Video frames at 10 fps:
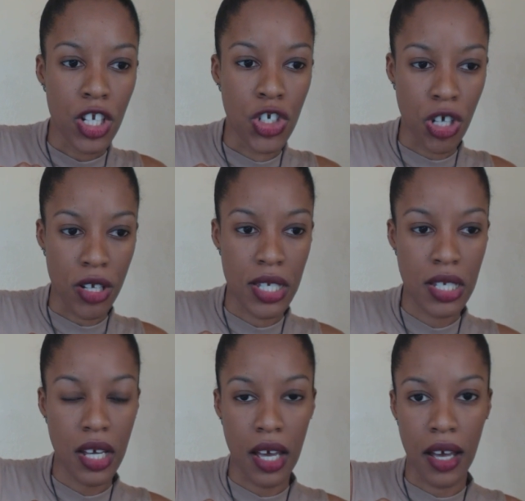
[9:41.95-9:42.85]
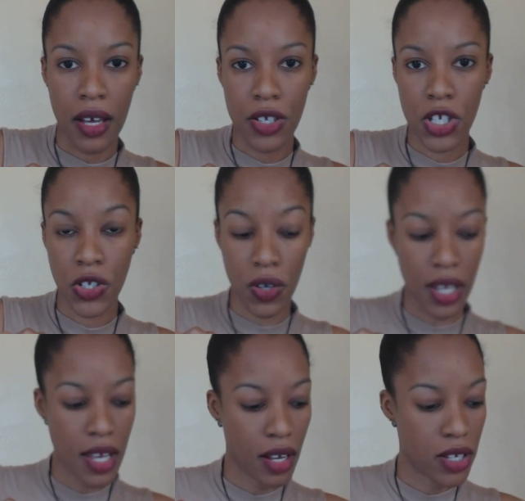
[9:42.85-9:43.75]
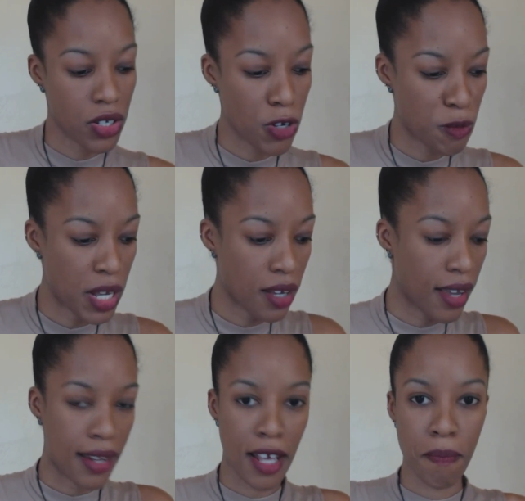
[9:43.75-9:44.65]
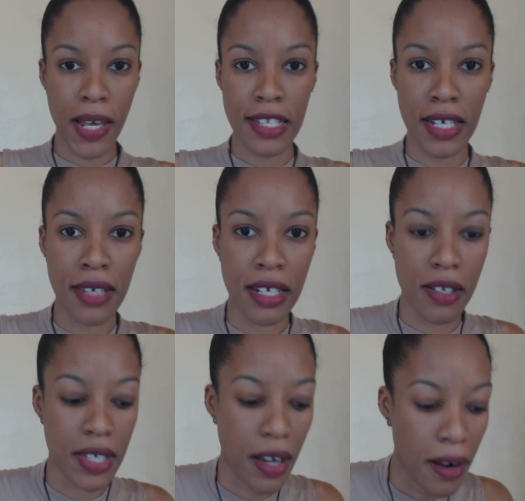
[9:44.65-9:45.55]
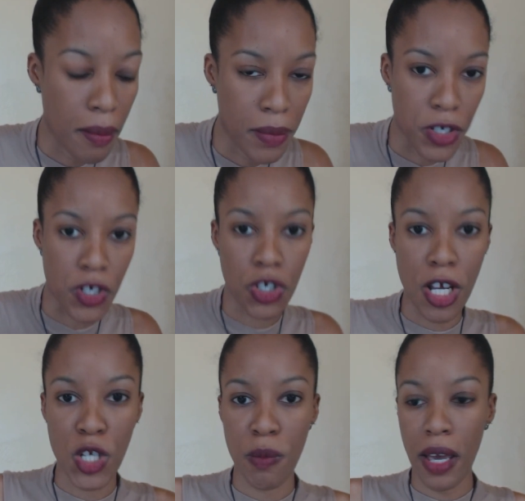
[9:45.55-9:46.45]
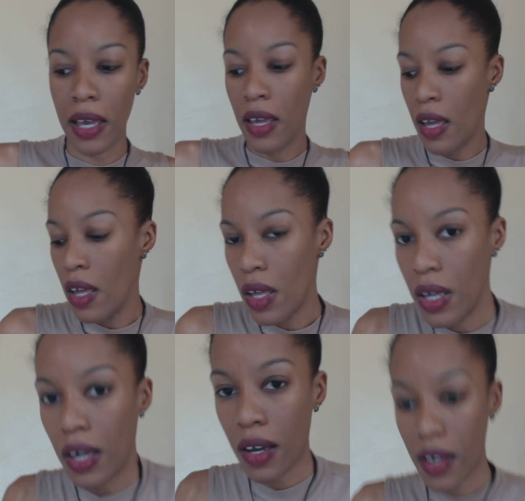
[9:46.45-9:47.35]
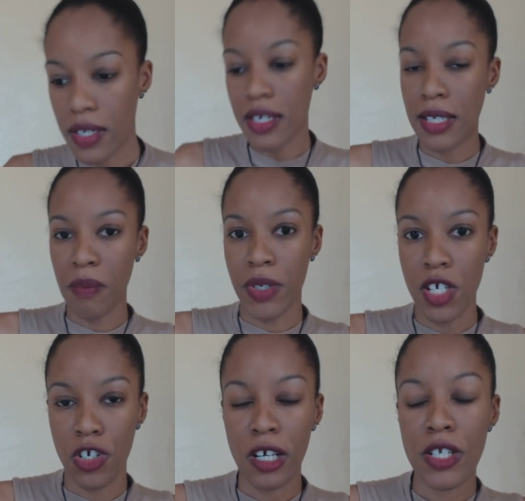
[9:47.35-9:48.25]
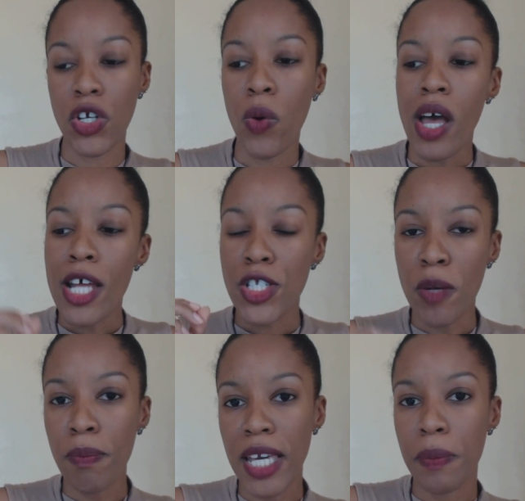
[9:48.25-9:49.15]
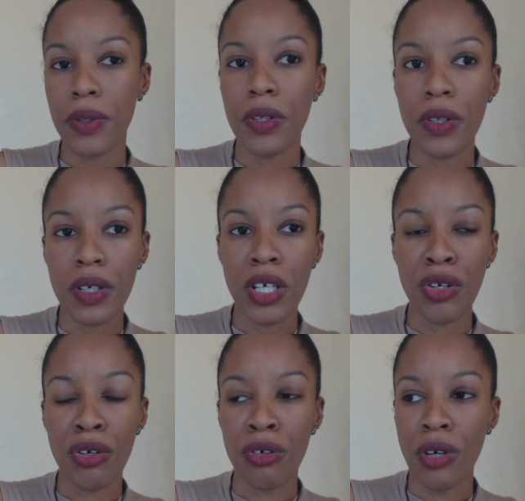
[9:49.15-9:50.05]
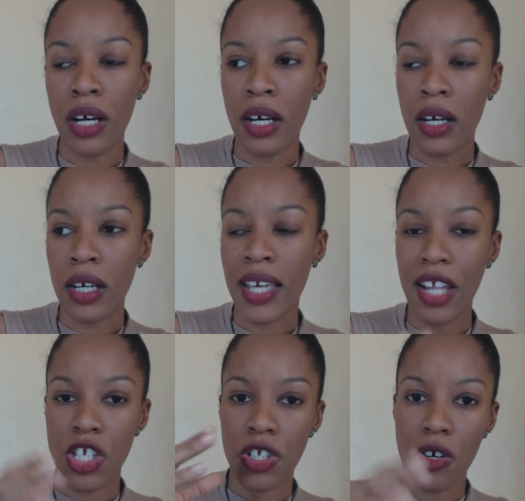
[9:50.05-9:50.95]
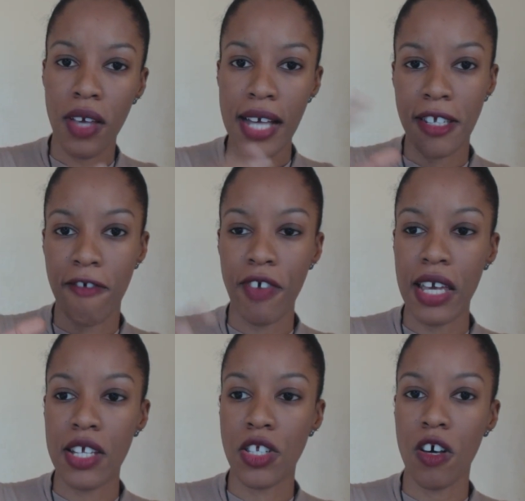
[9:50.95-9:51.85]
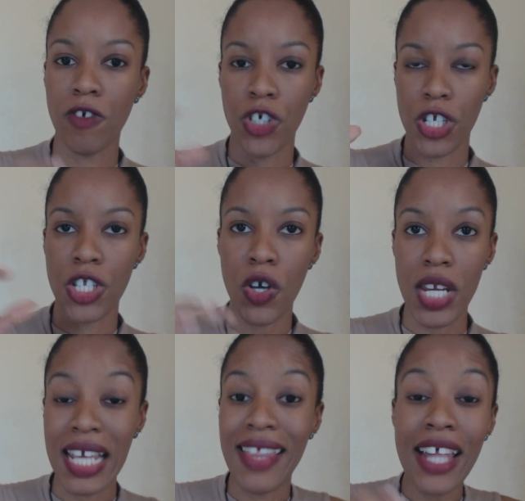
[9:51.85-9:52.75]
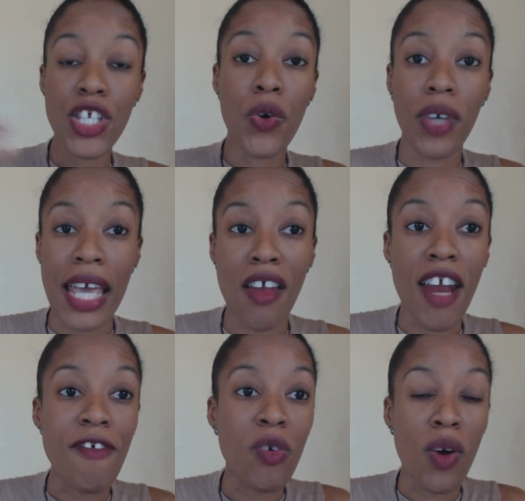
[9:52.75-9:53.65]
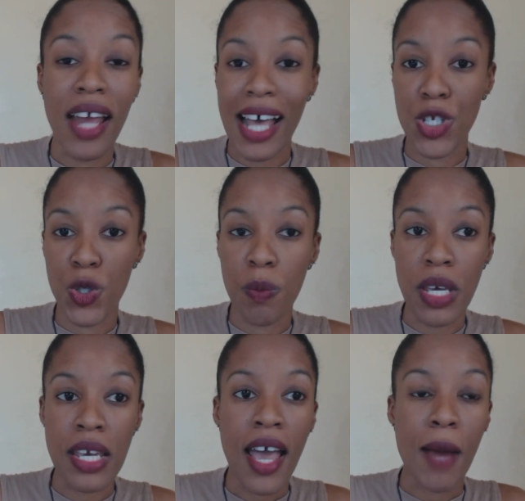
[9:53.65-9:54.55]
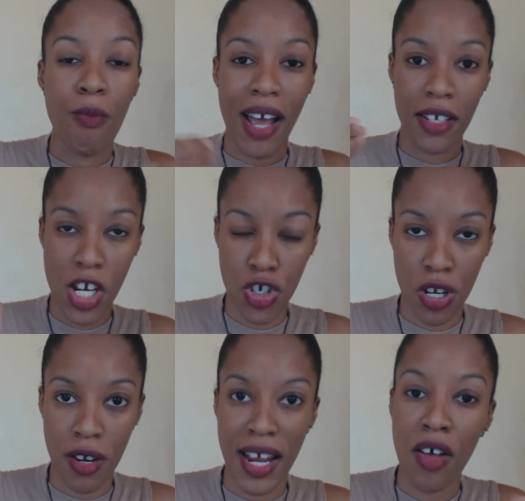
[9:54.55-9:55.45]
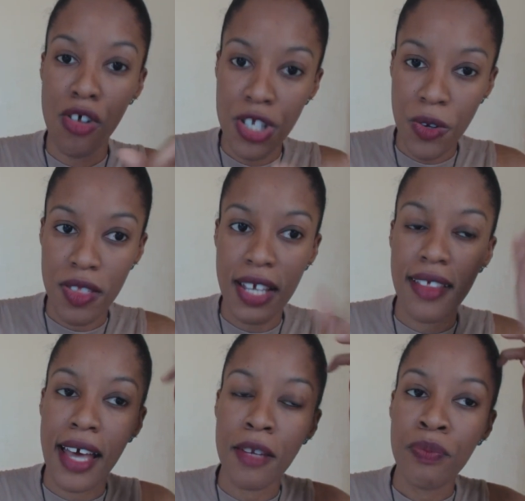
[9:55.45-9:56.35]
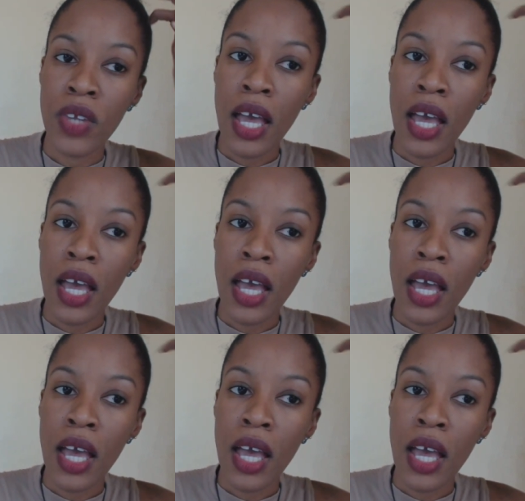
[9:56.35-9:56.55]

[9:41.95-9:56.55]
just studying, excuse me, getting pins and needles here, and just change my seating position. So some people, get stuck at a phase of just studying. That's okay. Not everyone has to be a practitioner. And I also think that